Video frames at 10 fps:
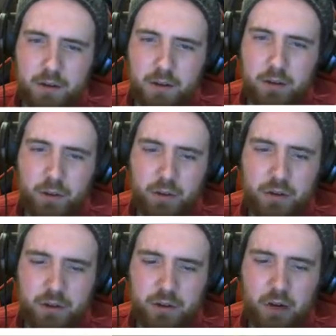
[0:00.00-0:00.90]

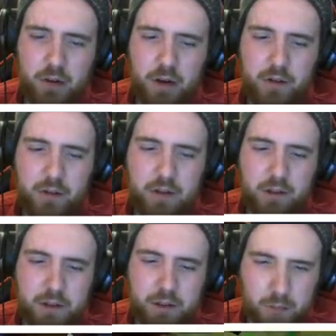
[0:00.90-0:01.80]
torches. So
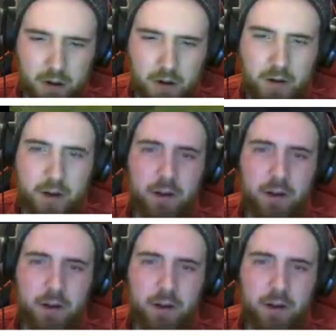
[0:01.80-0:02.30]
underneath each block.